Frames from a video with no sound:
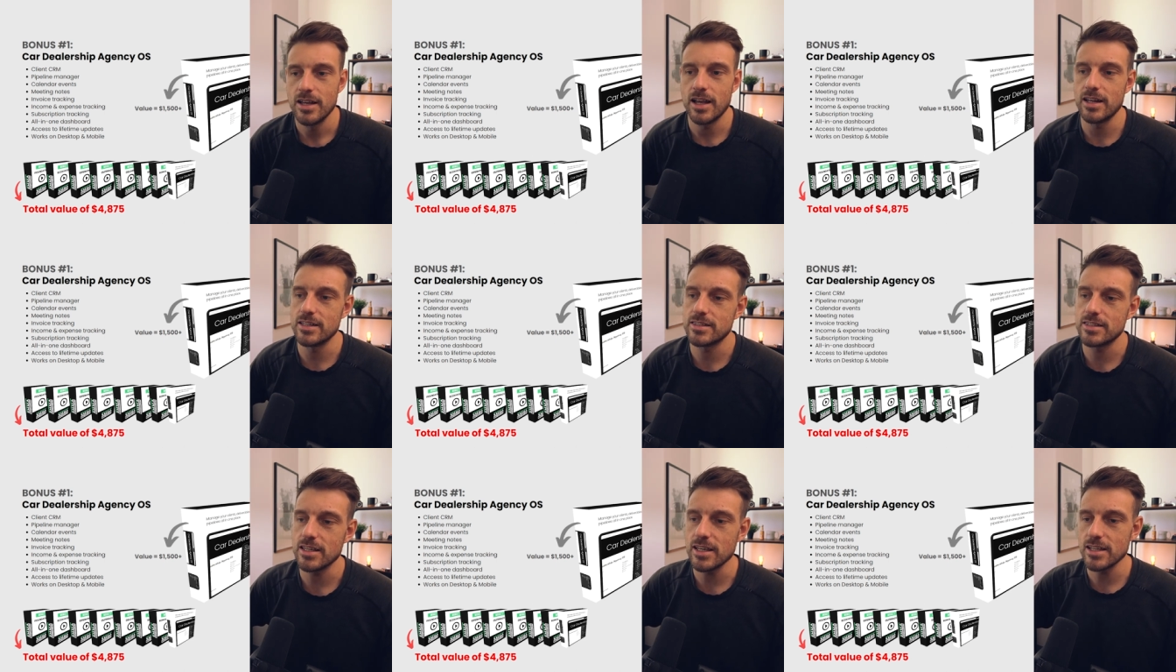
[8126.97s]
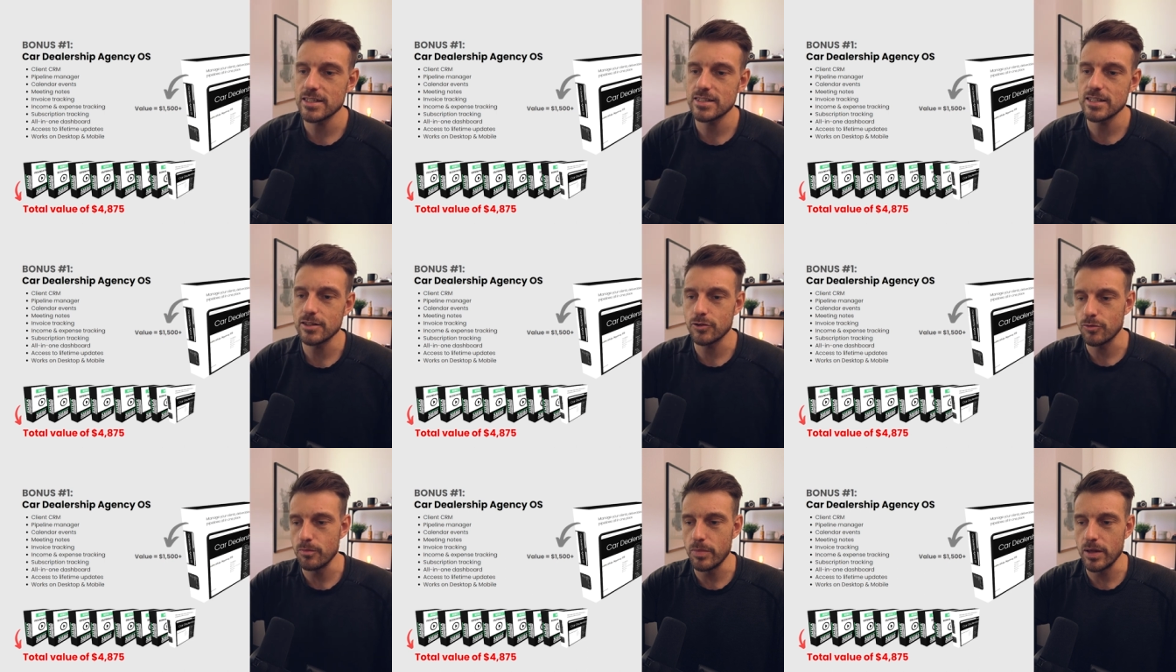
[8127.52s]
And it's easy
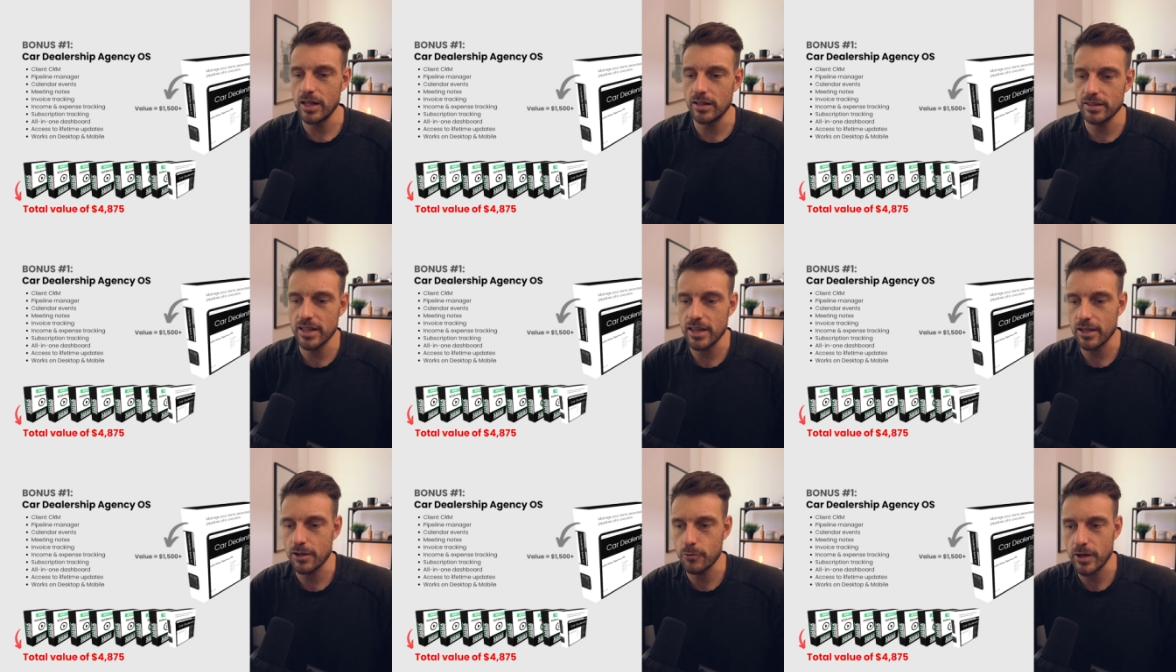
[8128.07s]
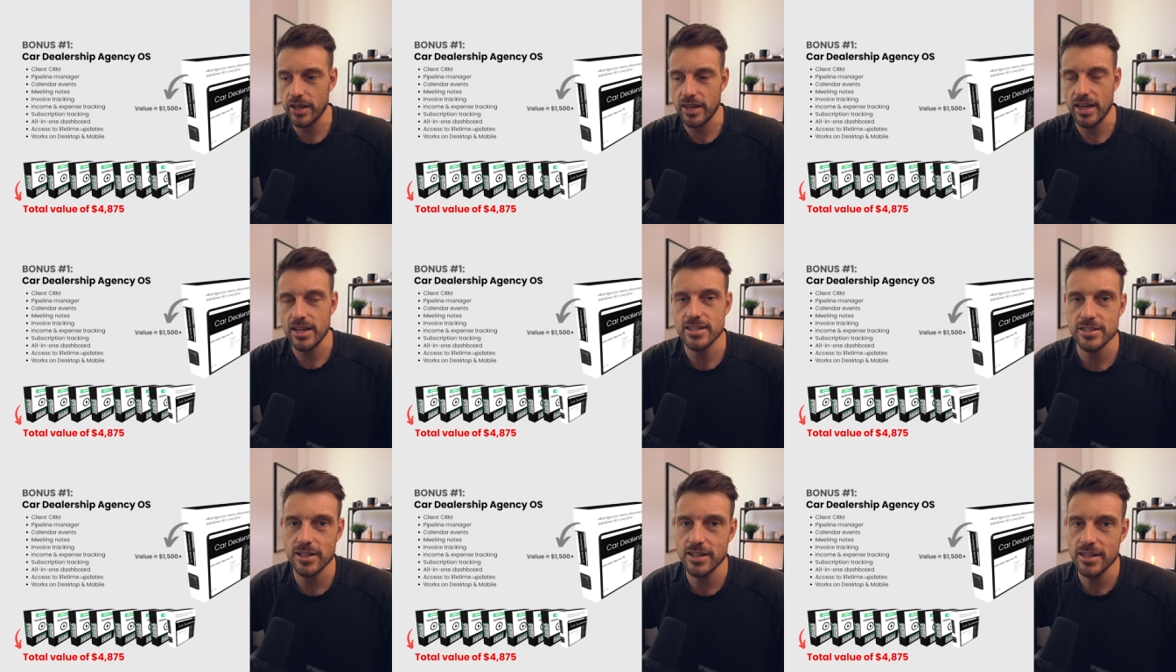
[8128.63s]
to build a quick
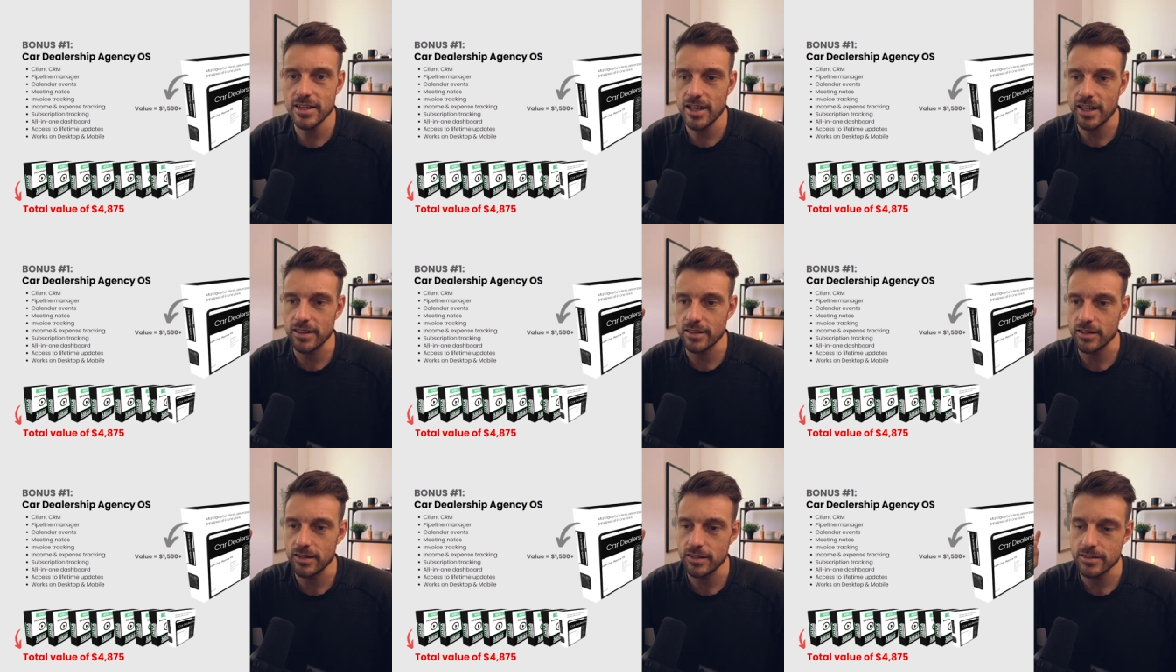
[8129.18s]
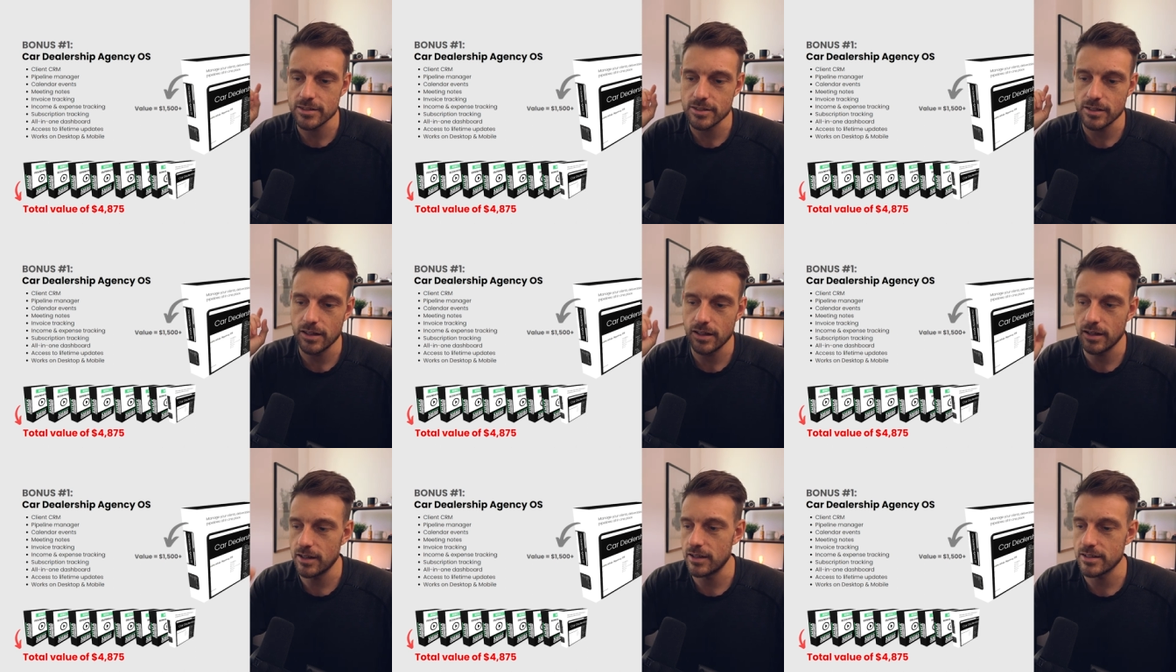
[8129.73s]
case study and
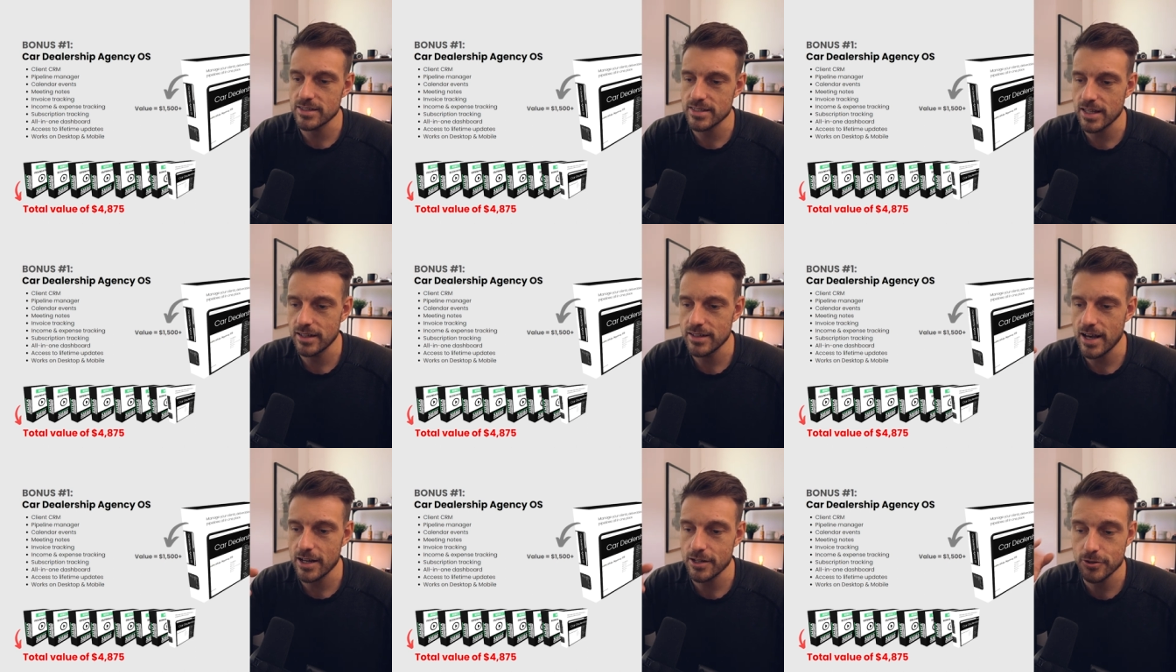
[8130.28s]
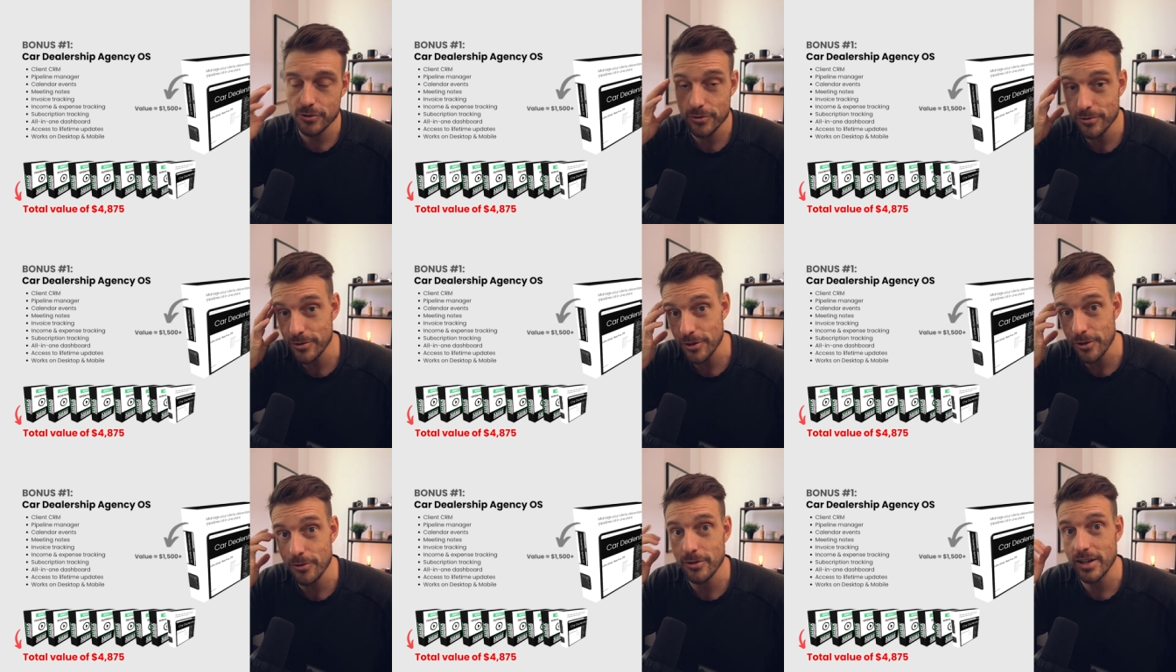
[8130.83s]
uh, send that through
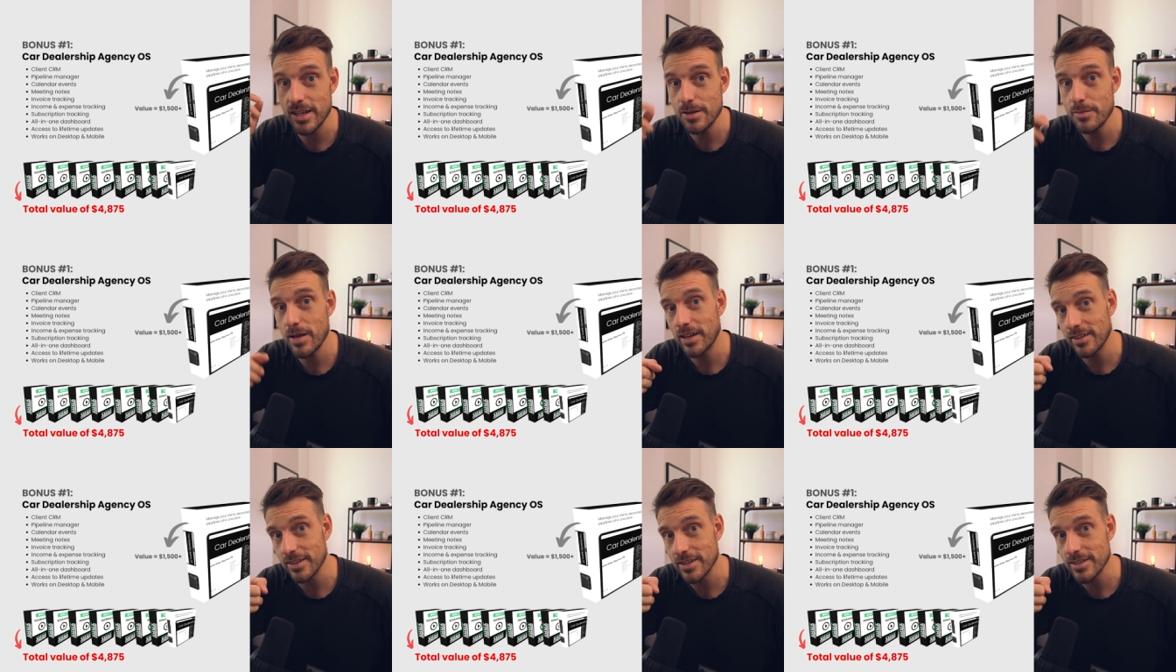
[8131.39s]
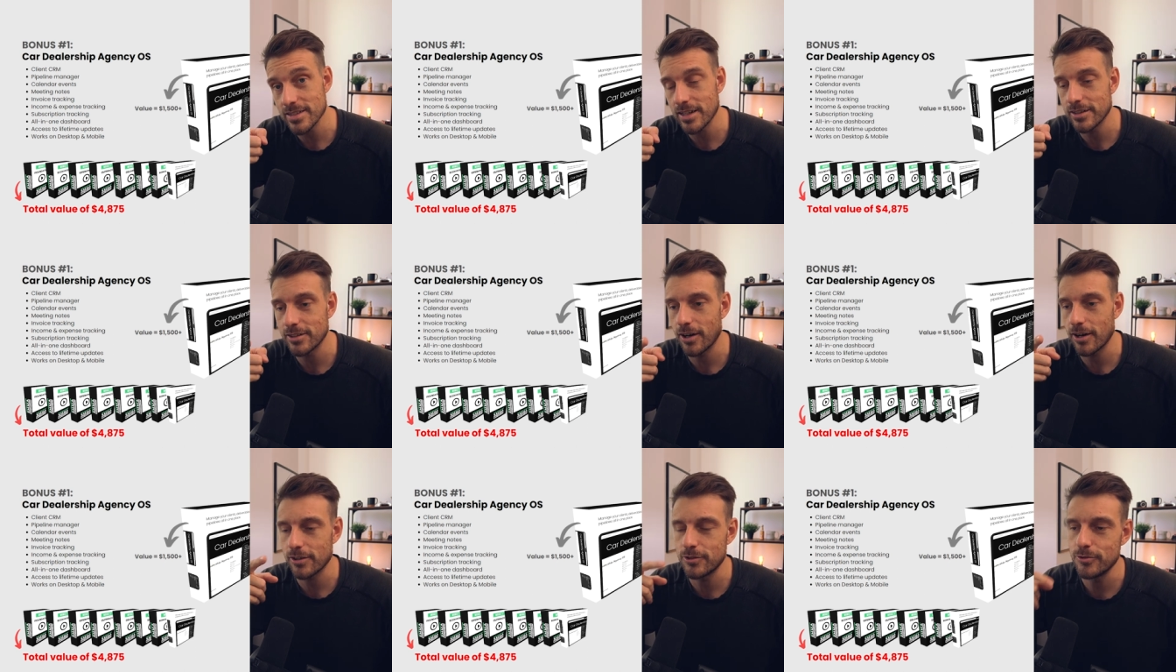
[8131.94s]
your email list I
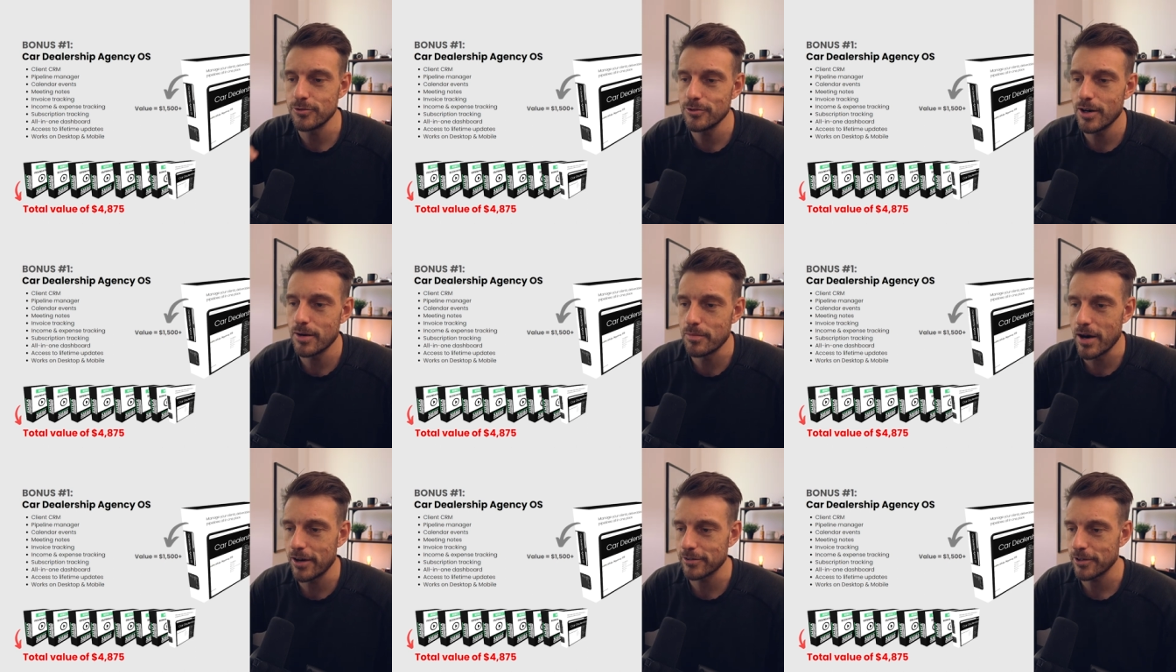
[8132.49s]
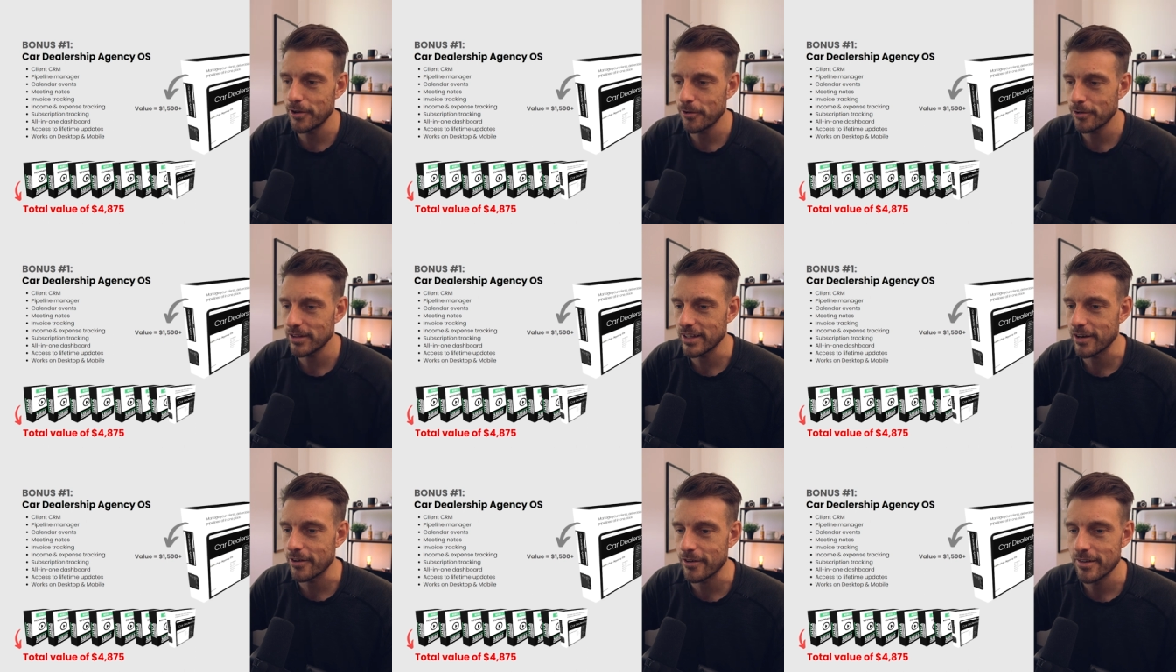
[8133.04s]
talked to you about
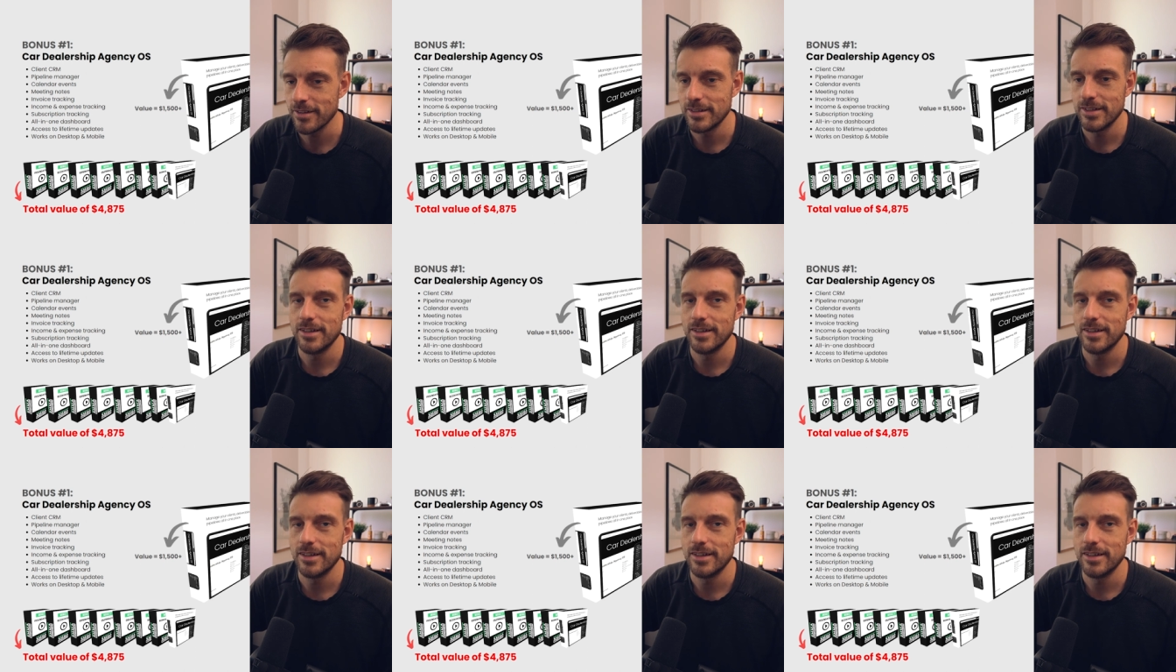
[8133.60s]
earlier.